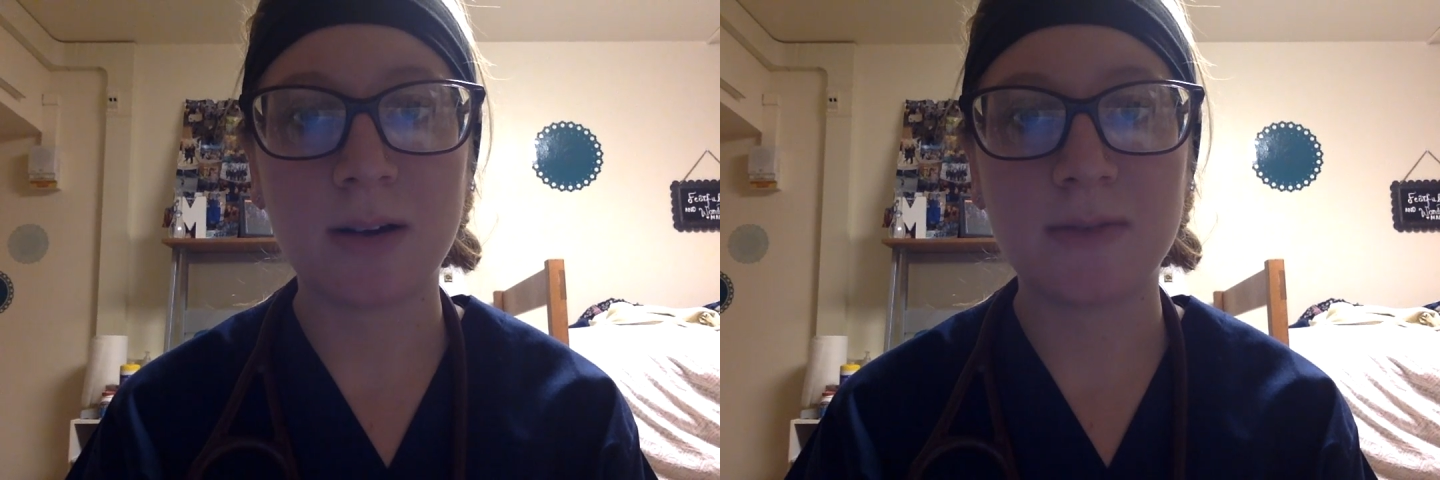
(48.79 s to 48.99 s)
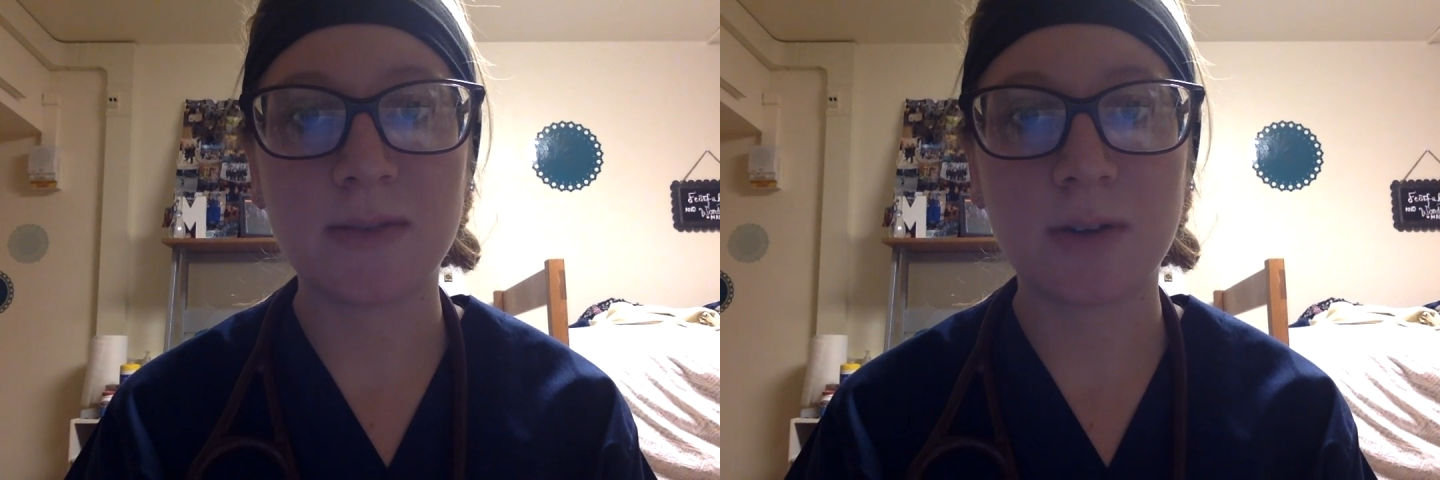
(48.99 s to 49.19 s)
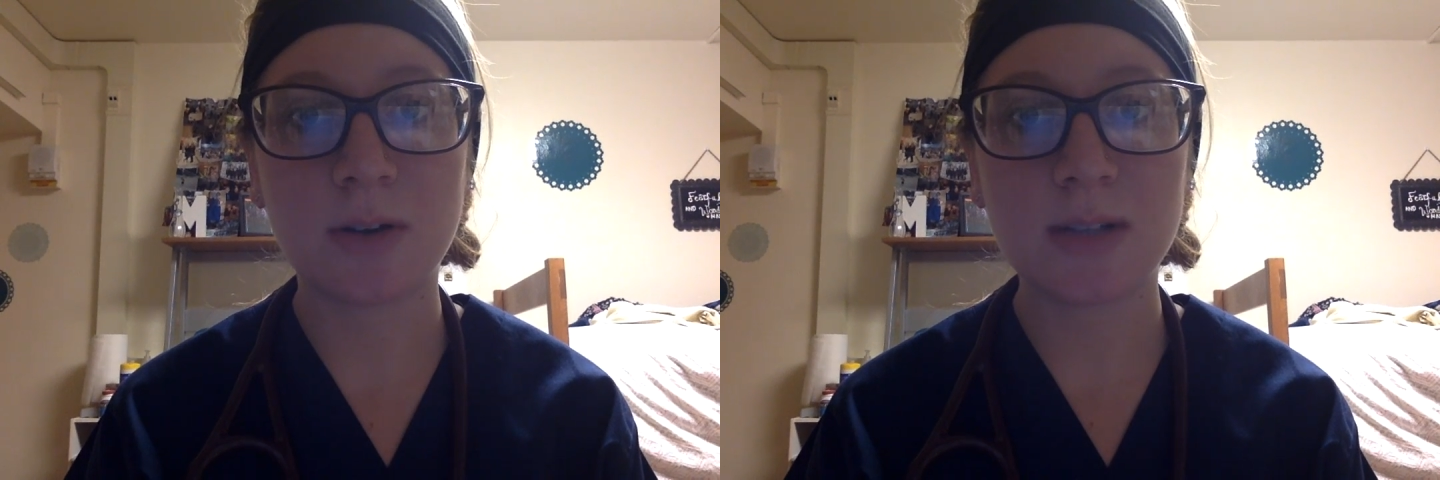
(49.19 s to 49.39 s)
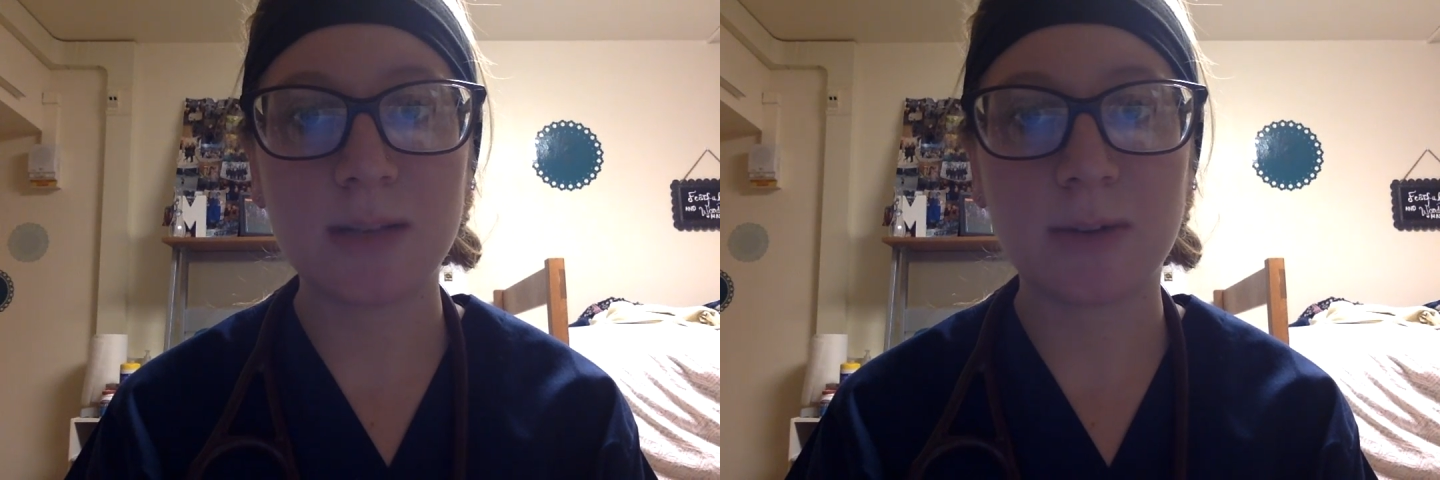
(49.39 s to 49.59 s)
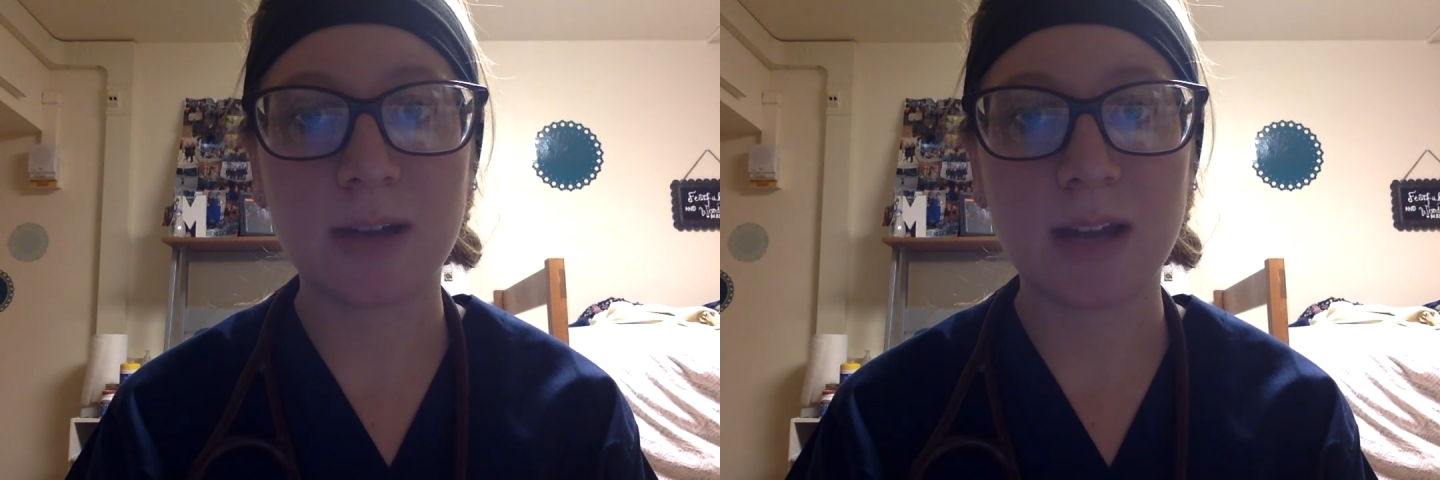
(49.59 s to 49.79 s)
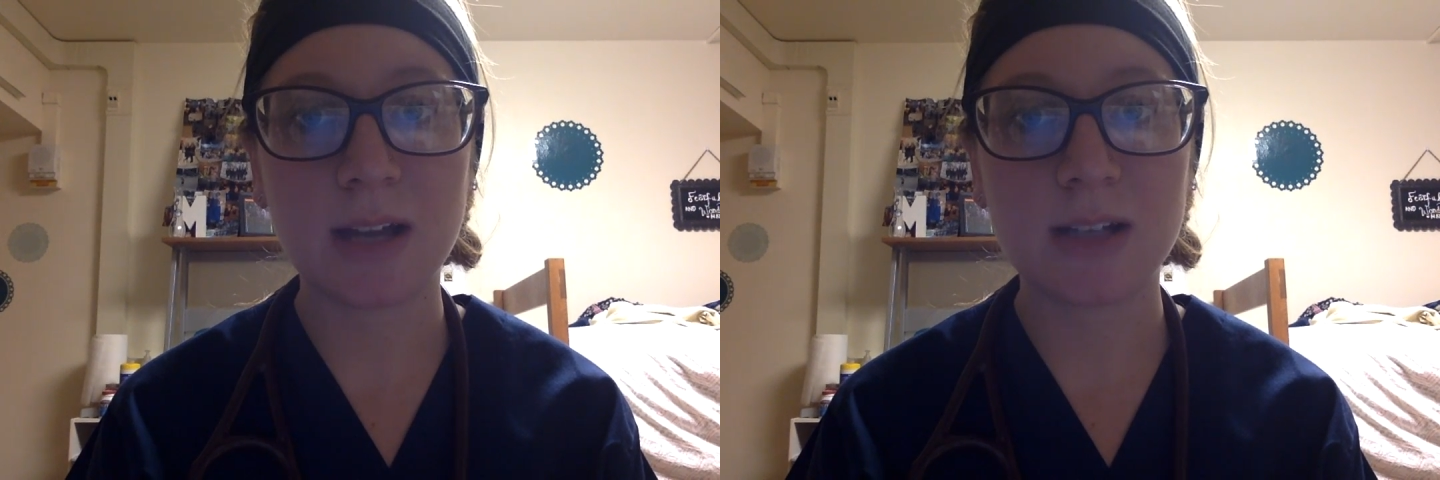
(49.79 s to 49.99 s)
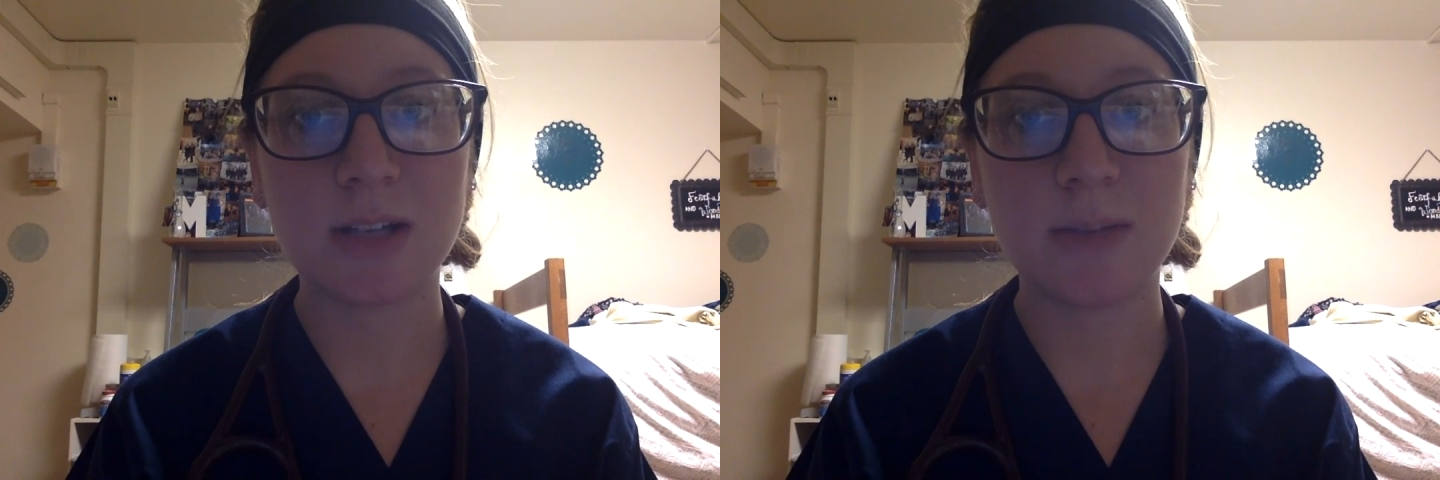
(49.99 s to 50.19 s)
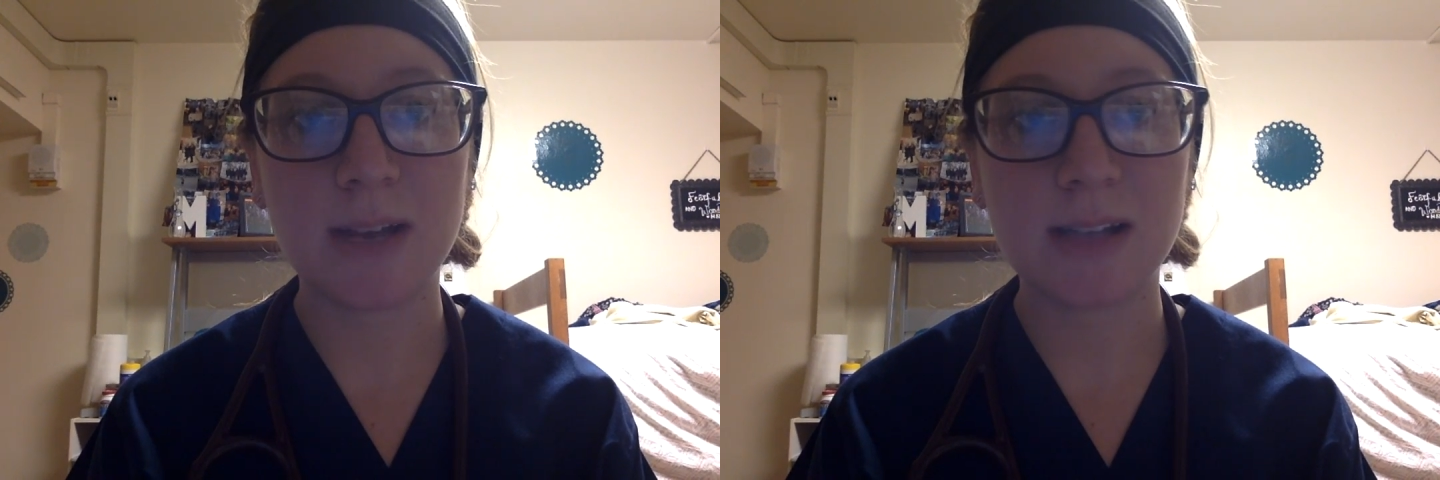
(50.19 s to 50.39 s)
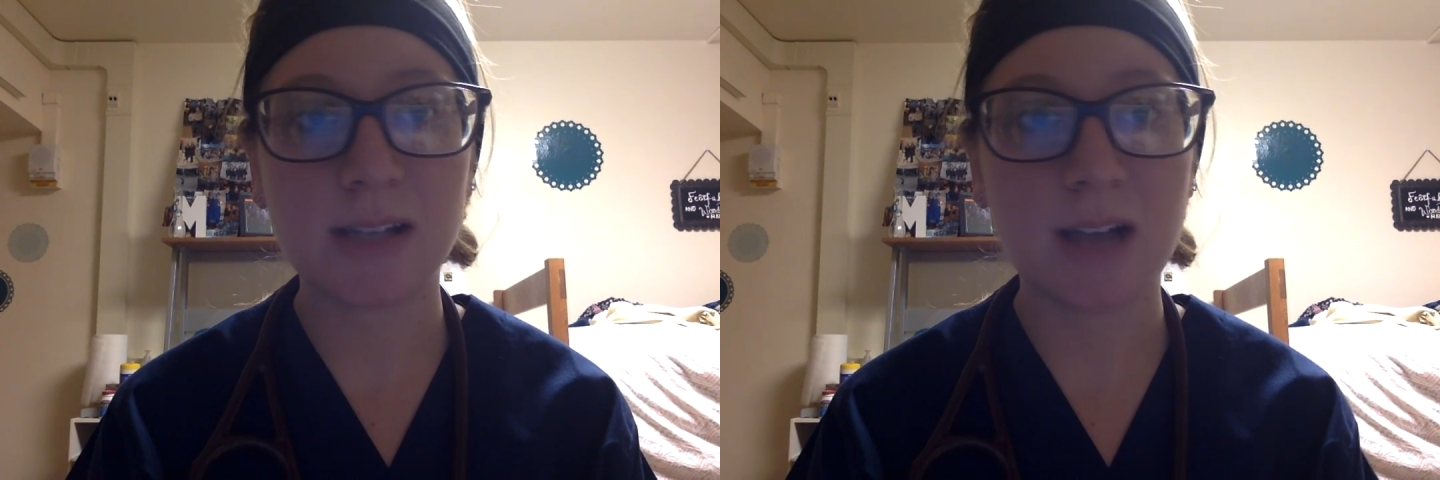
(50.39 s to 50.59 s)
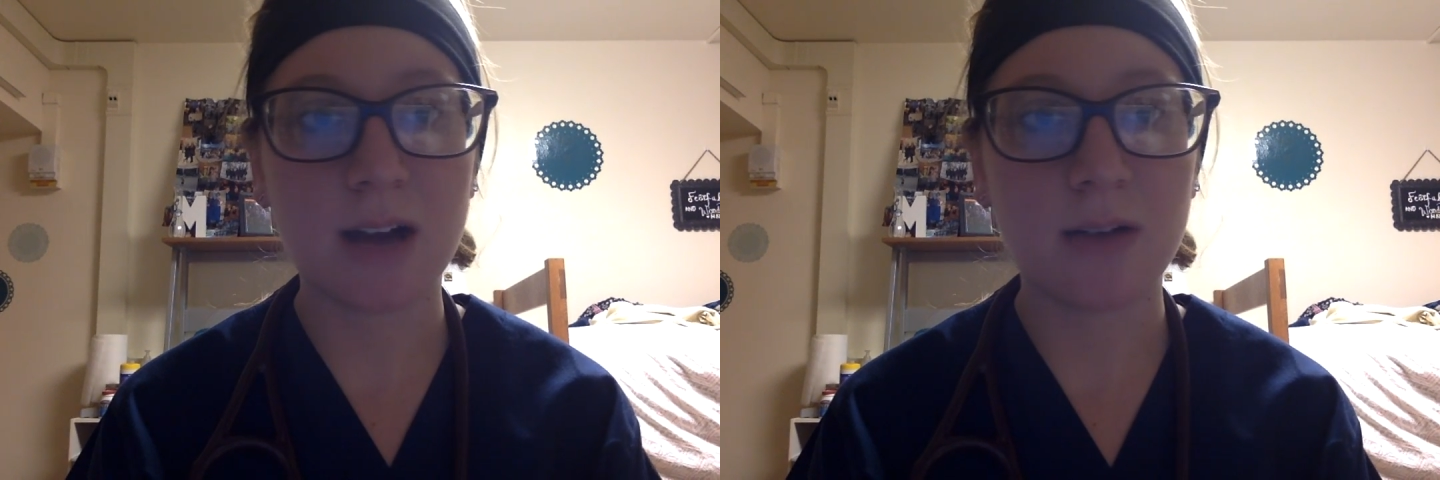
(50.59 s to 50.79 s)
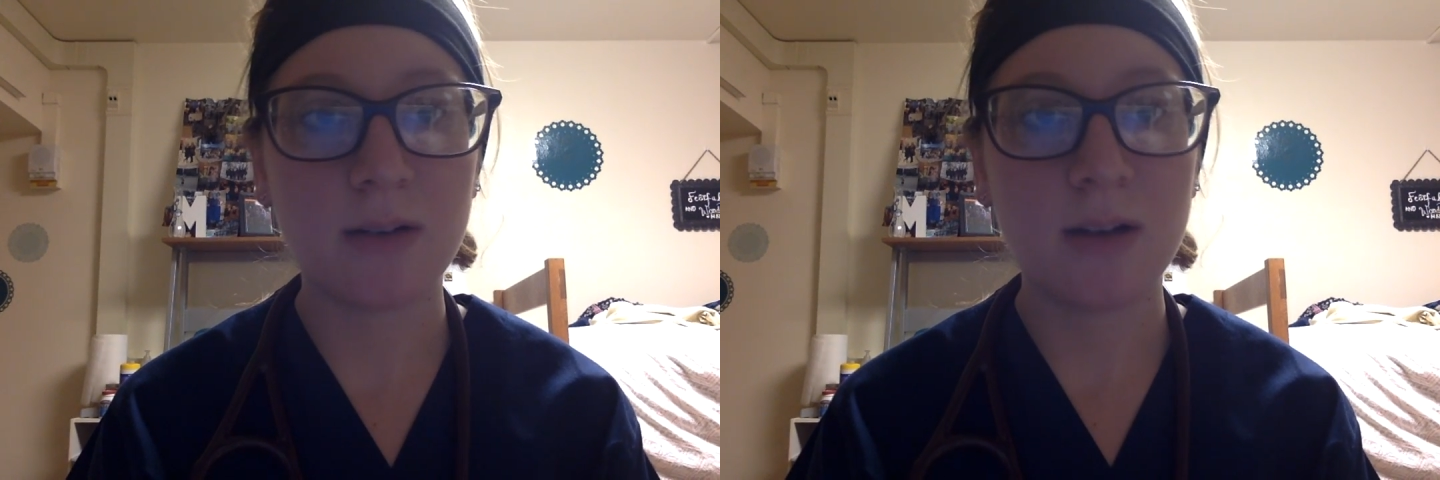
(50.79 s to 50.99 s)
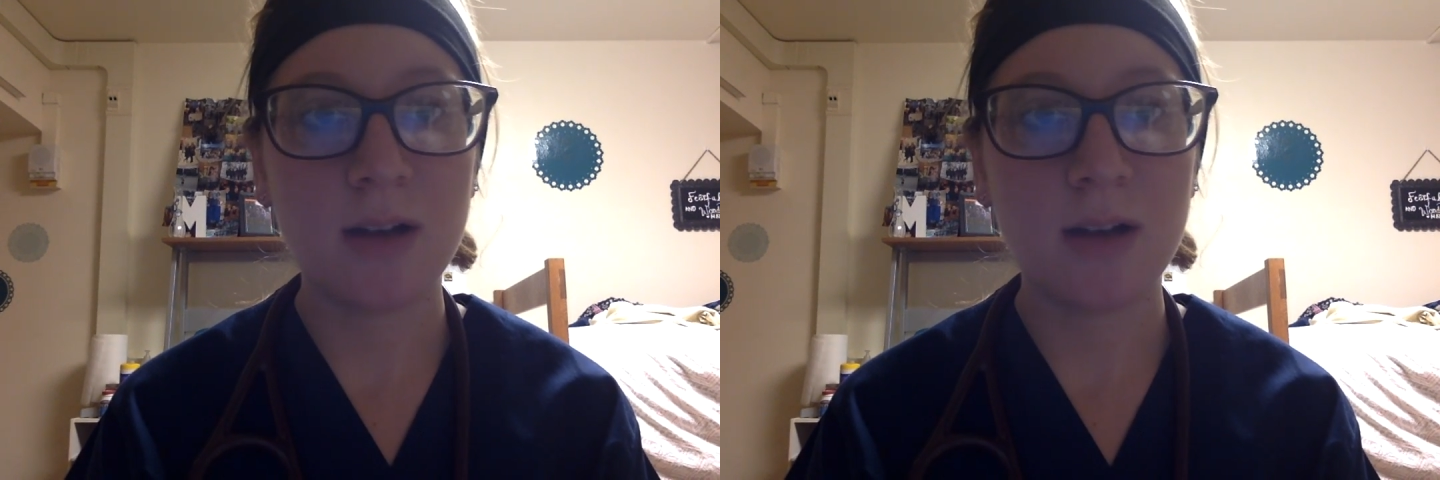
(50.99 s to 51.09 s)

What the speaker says: of difficulty breathing 2 weeks ago.